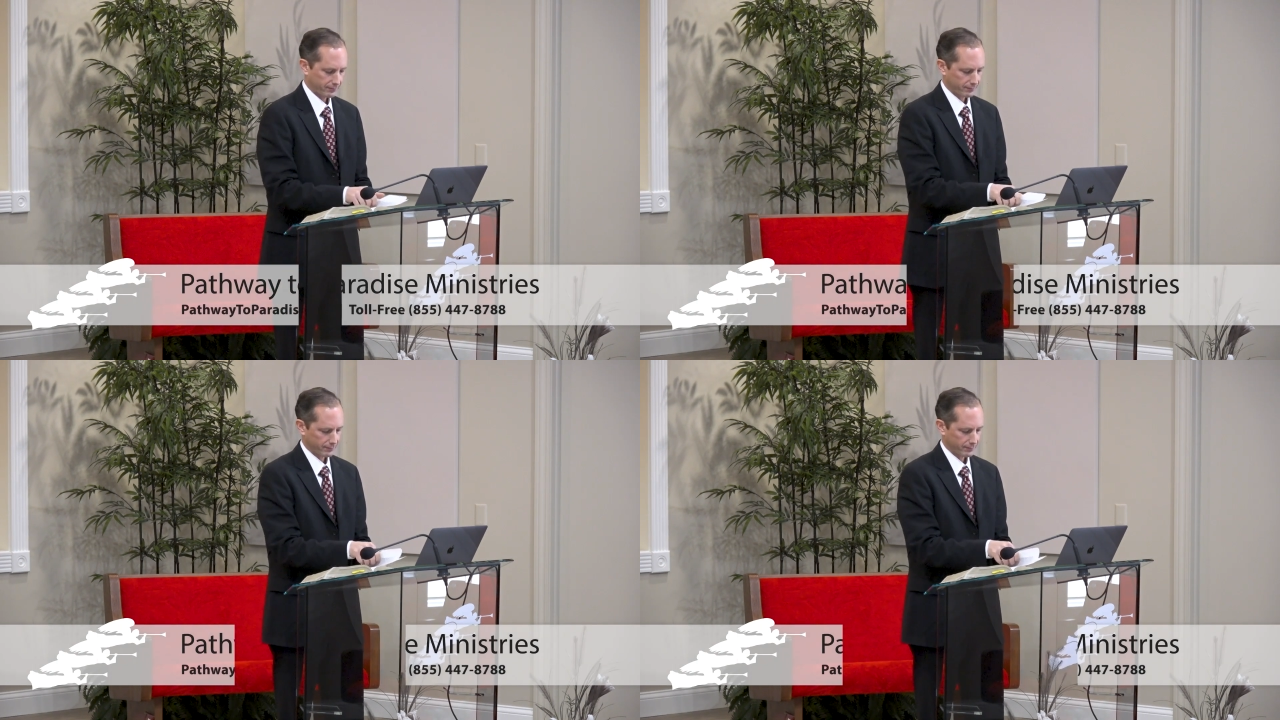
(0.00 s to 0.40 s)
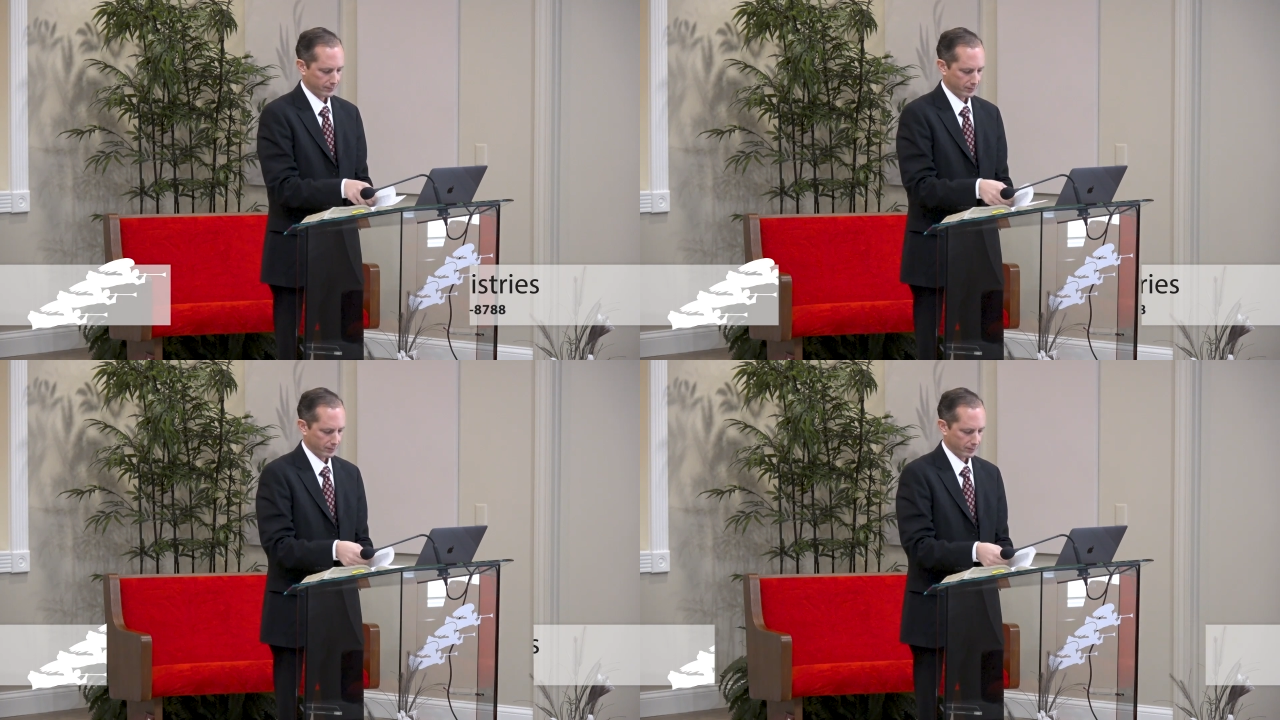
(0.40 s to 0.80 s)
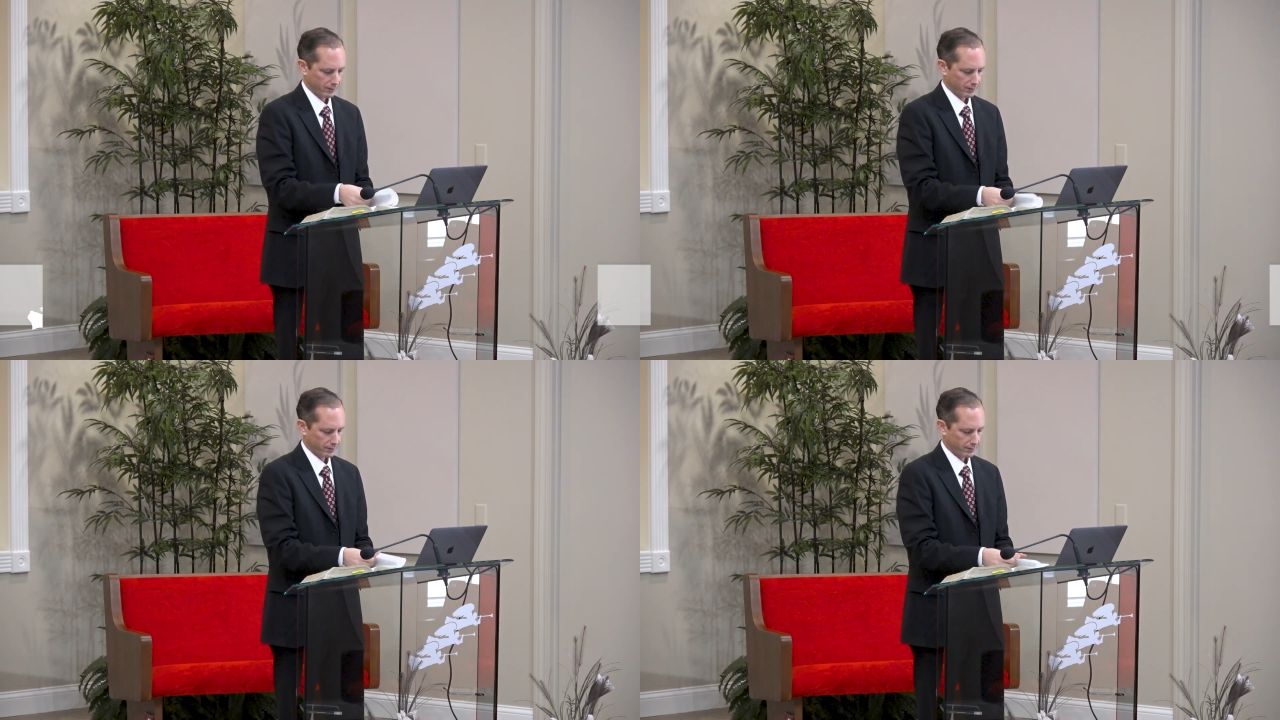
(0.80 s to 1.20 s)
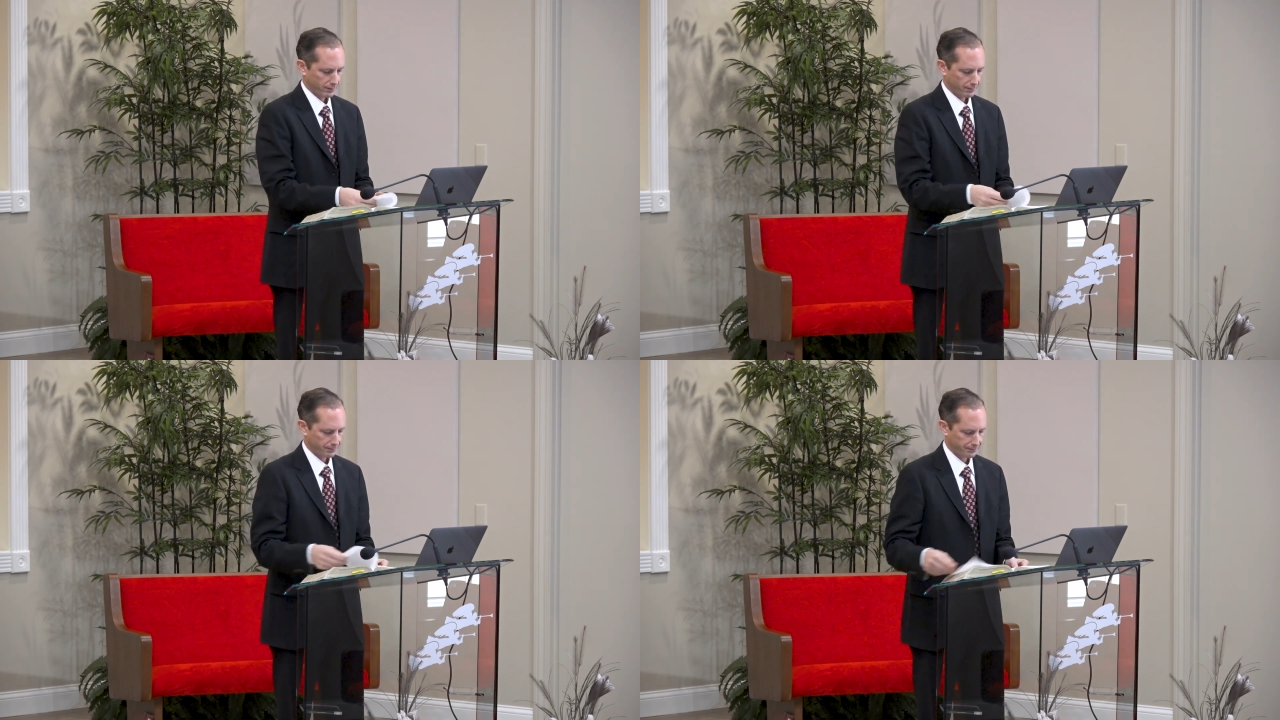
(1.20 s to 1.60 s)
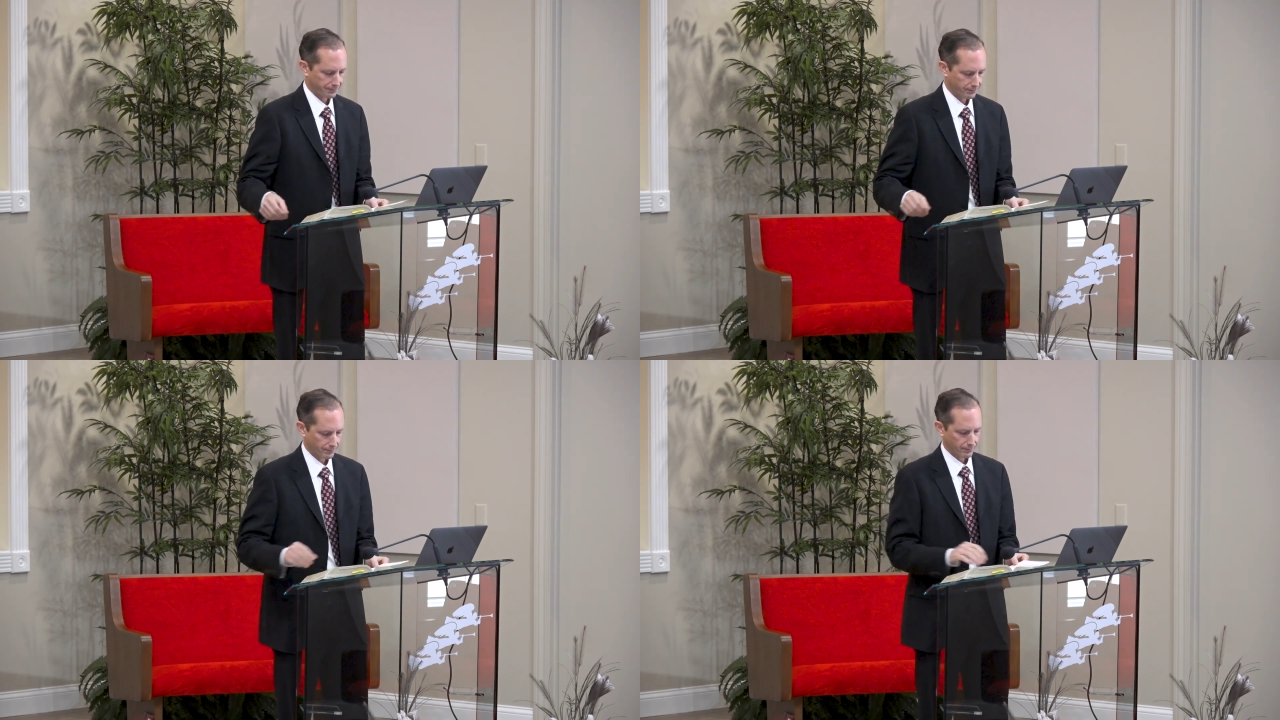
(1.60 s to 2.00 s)

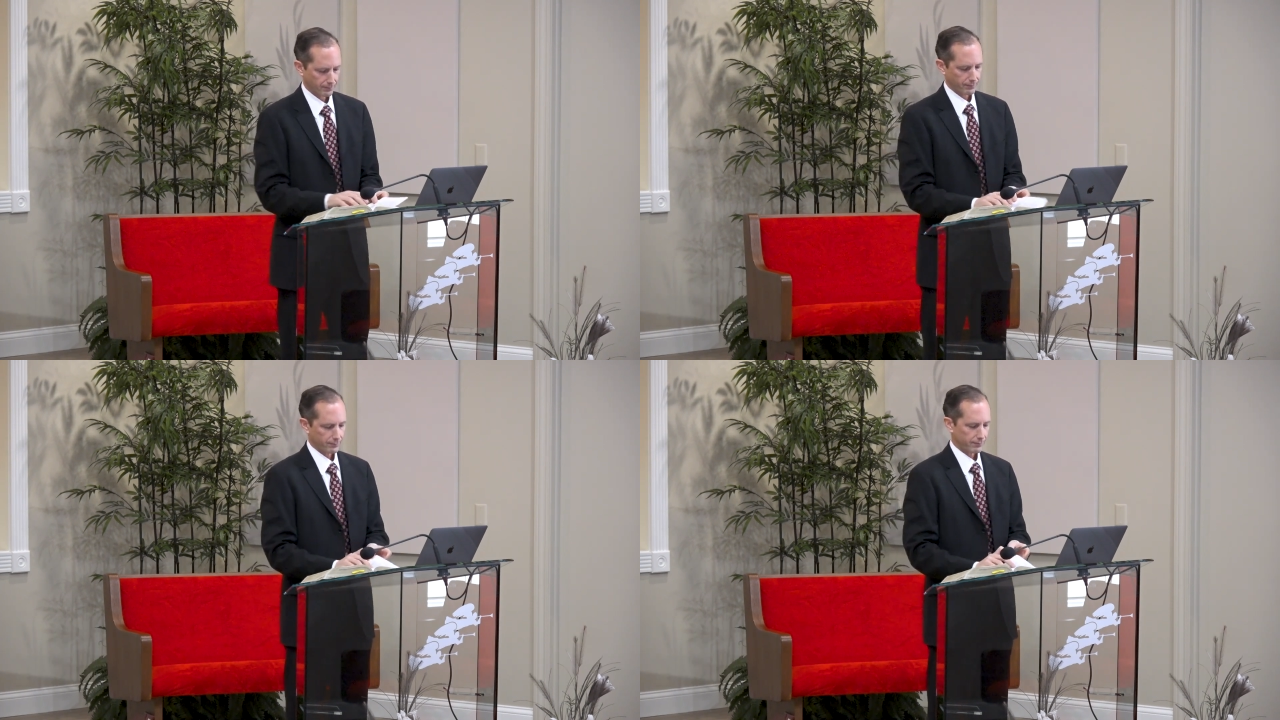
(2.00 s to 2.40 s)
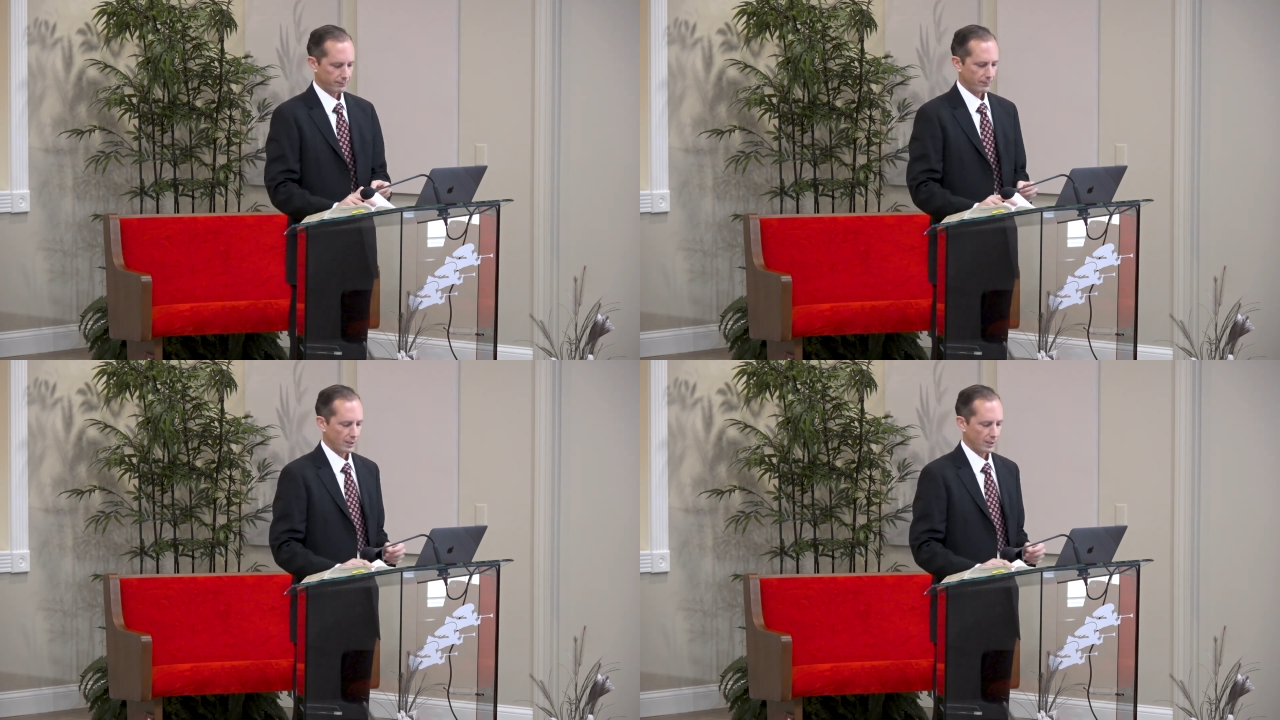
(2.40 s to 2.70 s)
(silence)